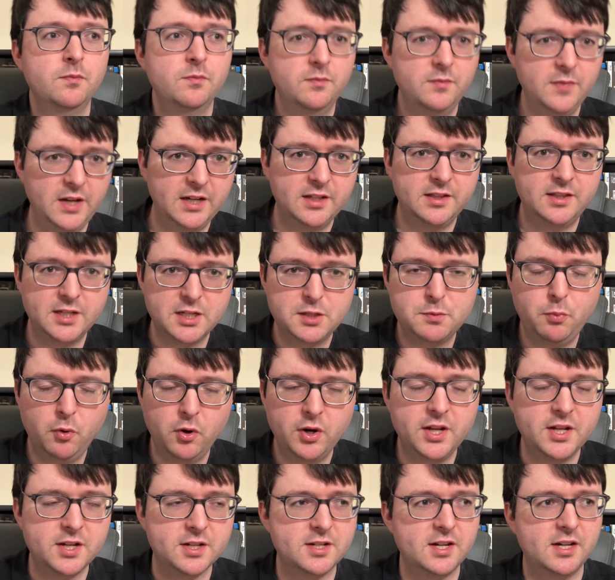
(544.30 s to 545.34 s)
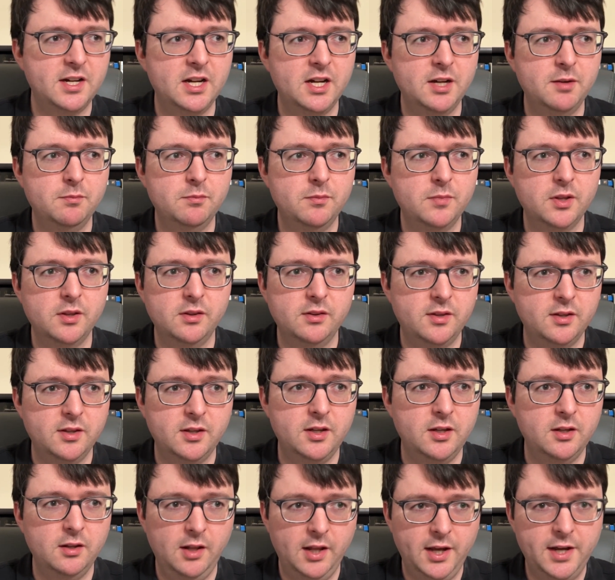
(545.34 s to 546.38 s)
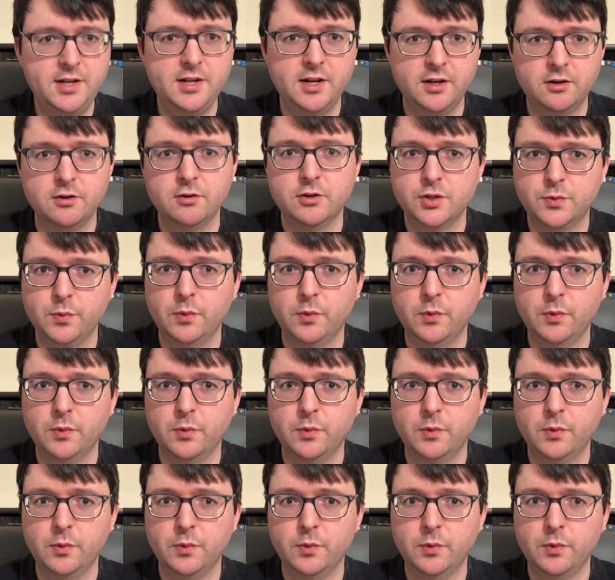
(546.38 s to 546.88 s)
at this point in time, the Lydeckers